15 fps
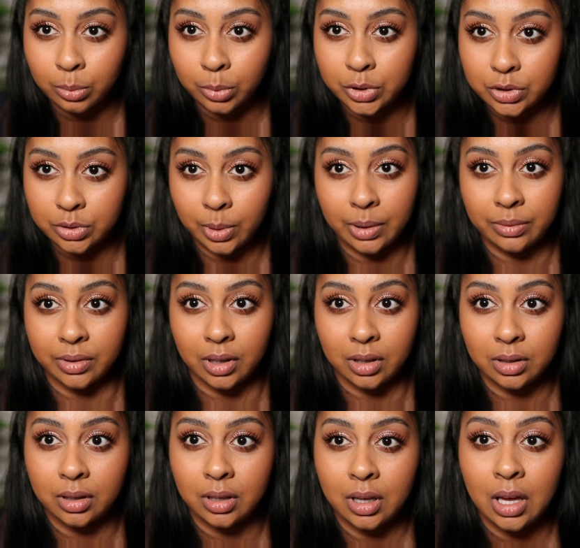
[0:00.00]

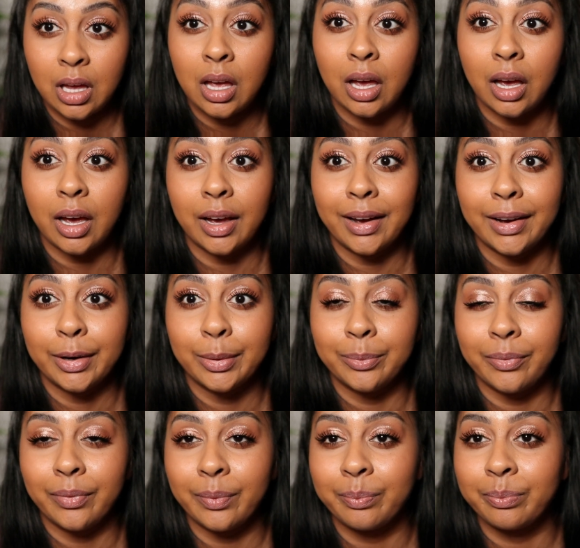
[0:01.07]
whatsoever.
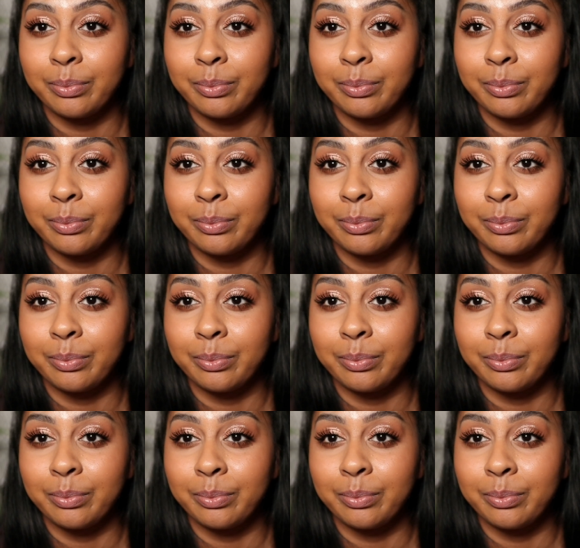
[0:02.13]
Um,